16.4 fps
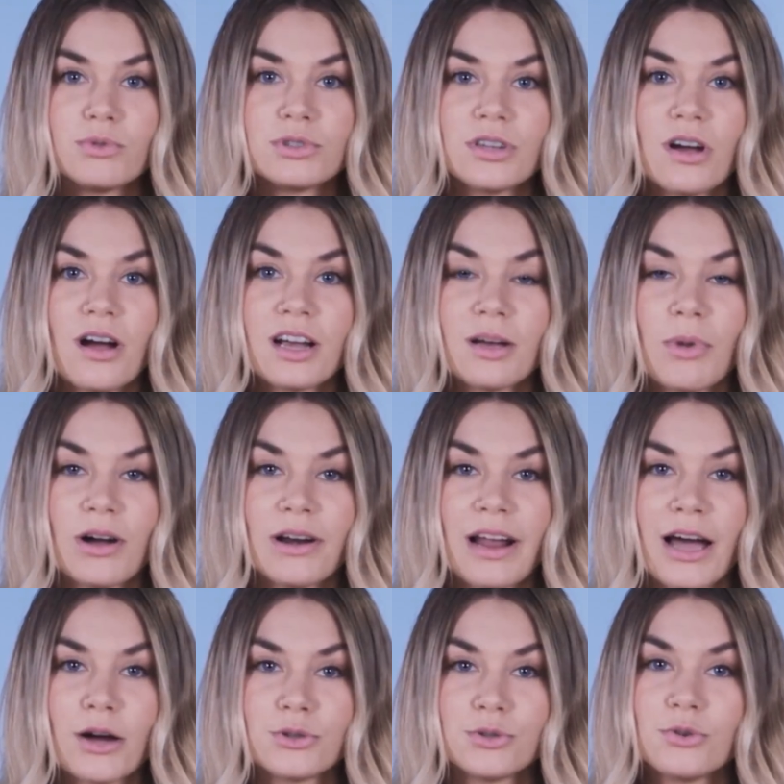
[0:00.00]
will talk about
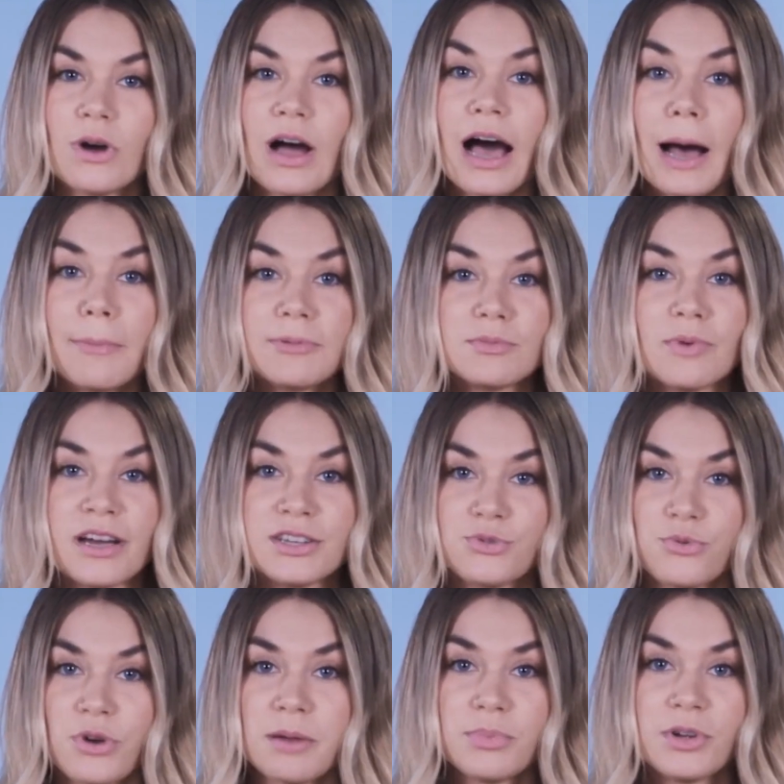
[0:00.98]
how to
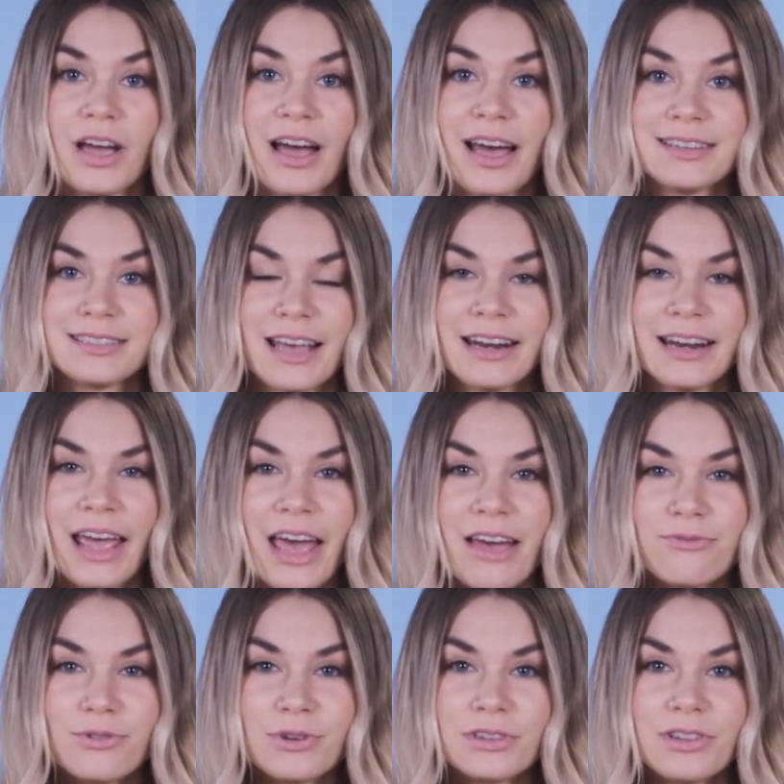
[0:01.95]
optimize your APIs at
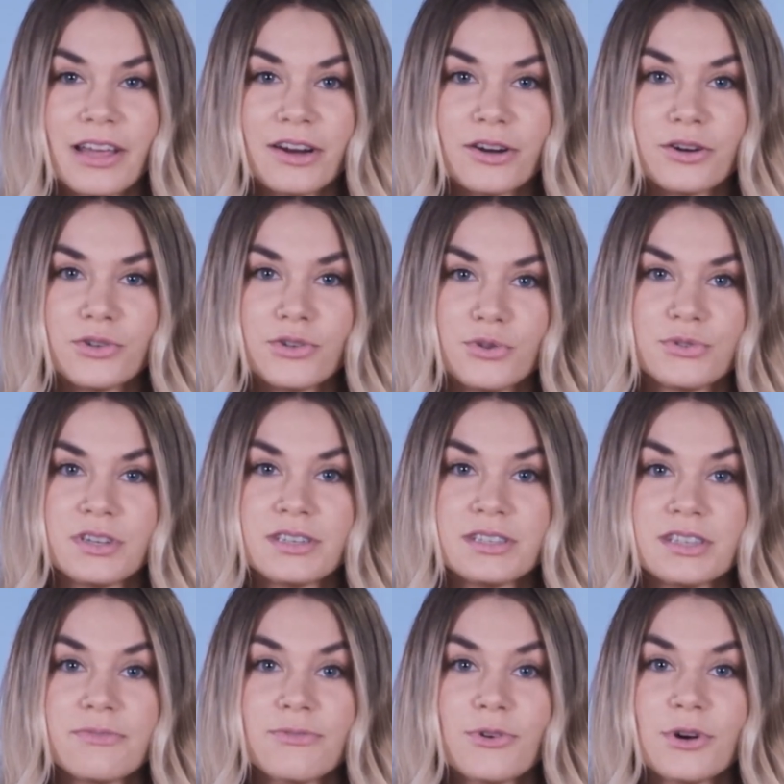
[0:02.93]
every layer using
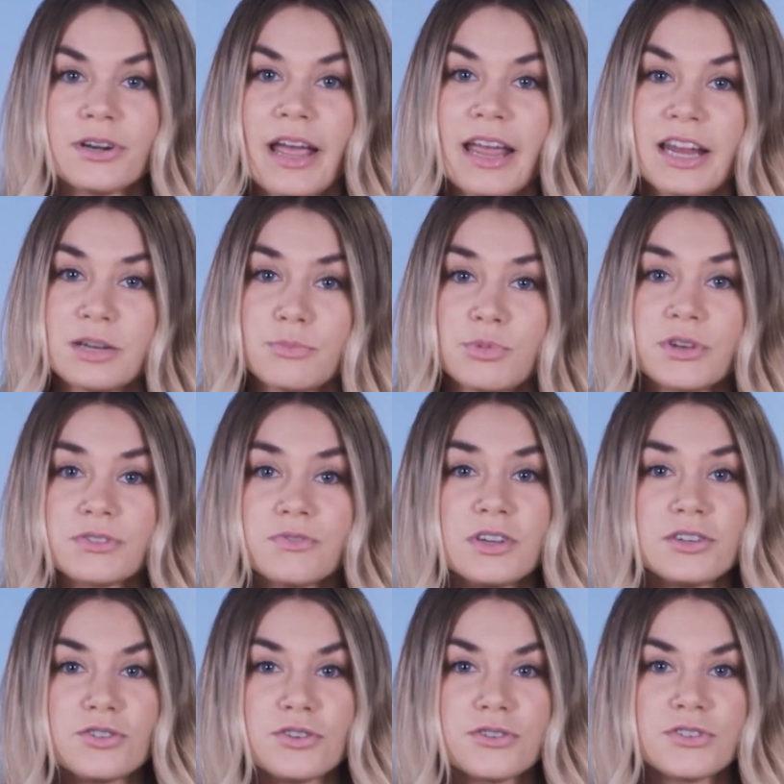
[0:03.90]
different AWS
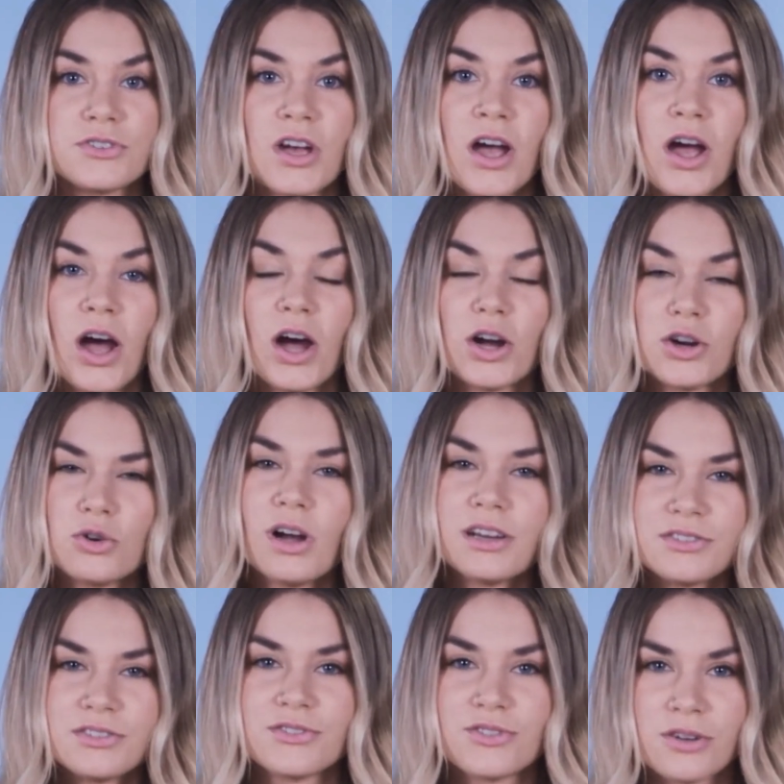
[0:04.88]
features
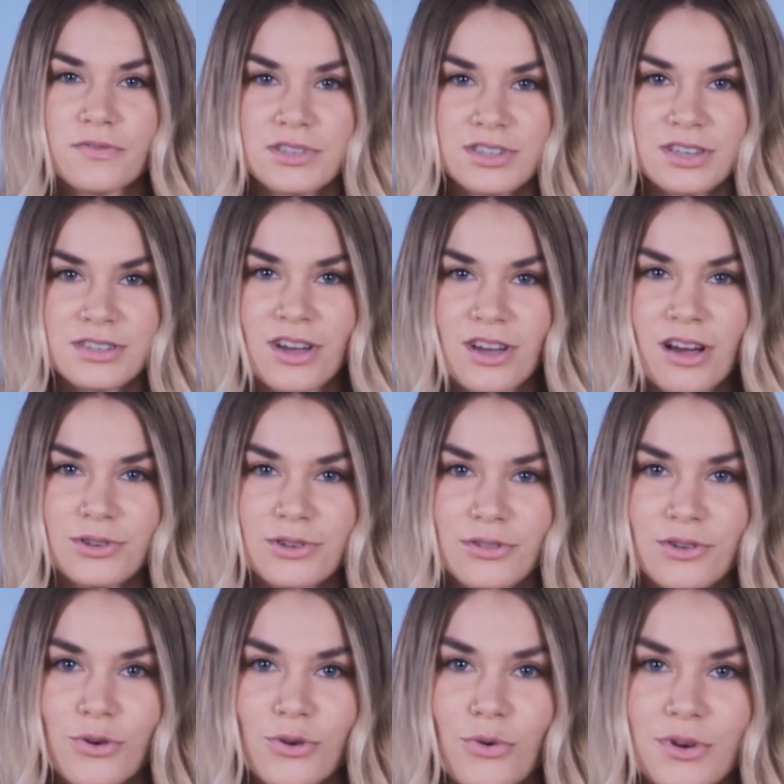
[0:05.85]
across the services covered
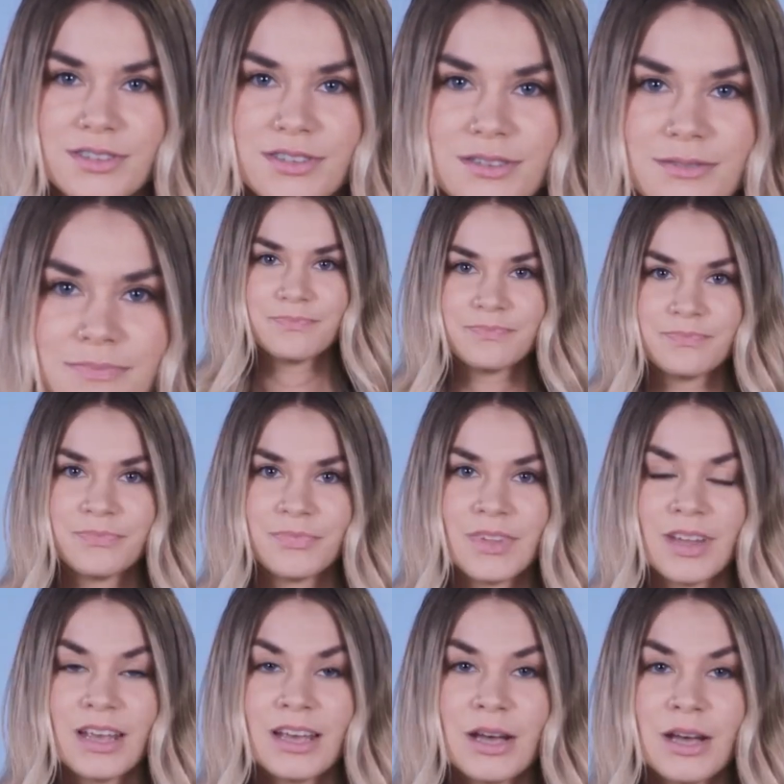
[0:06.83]
in the course.
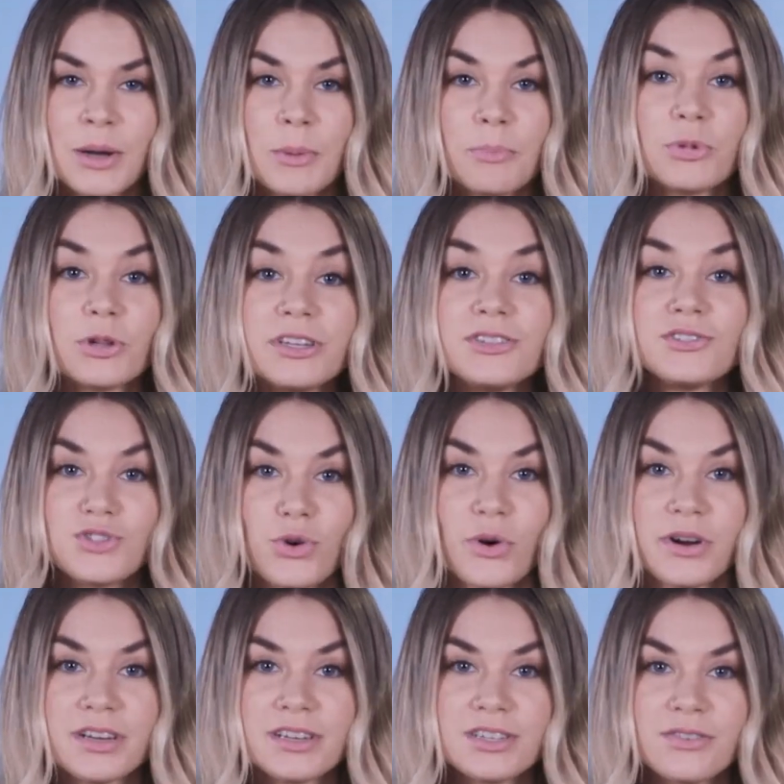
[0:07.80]
Please
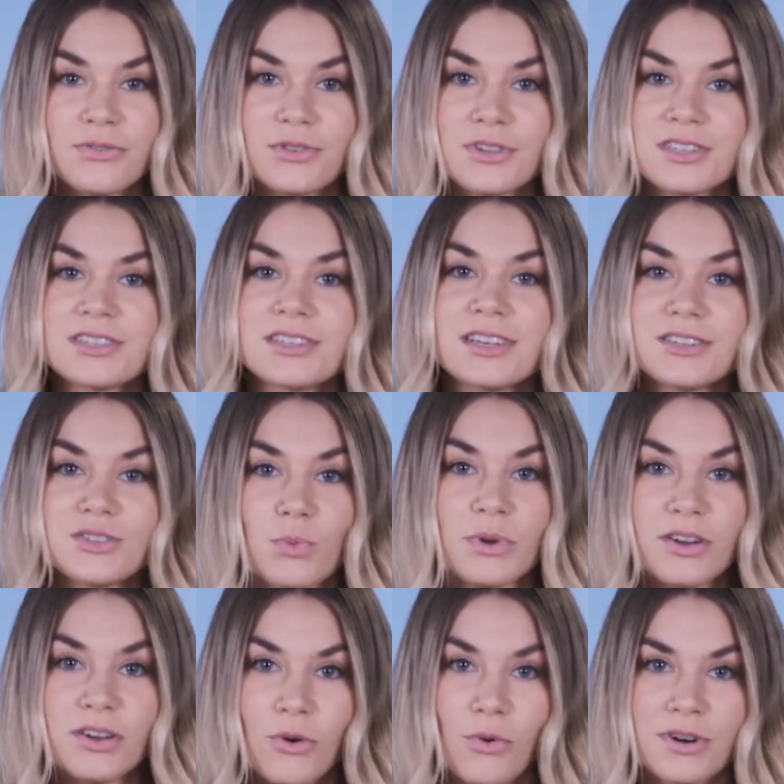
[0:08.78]
join us for this
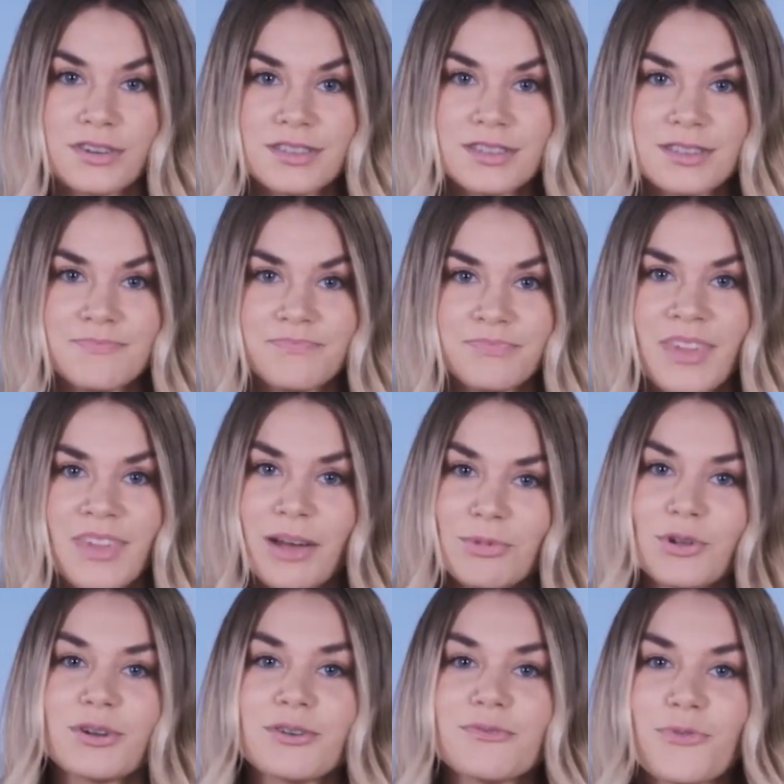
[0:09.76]
6-week course. I'm
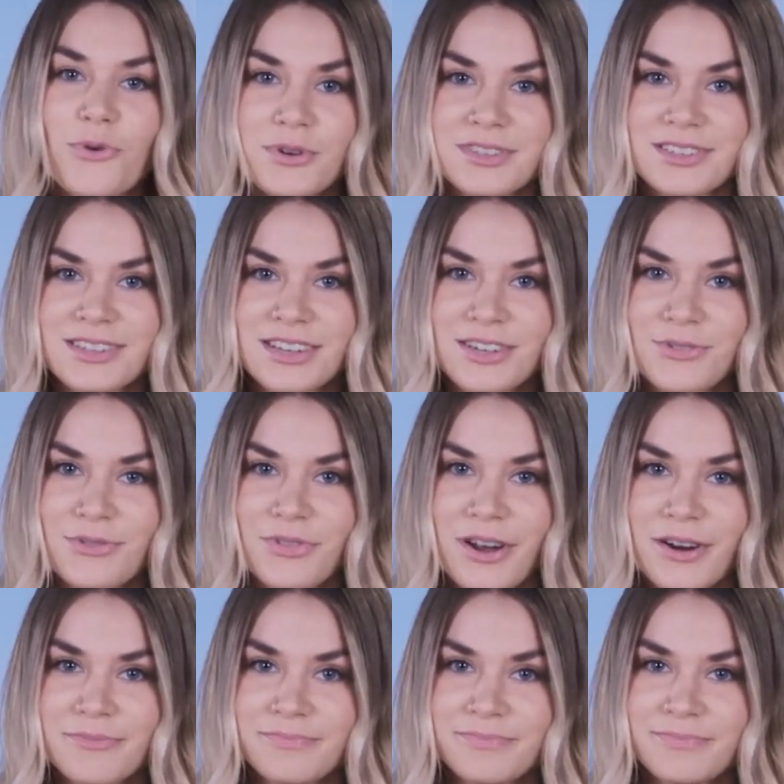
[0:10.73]
looking forward to seeing you
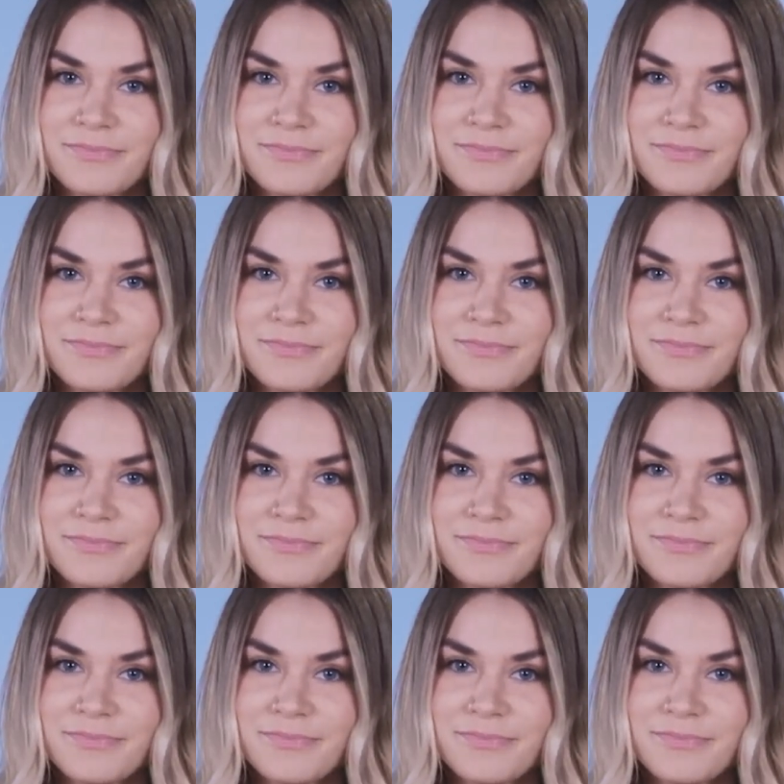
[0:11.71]
there.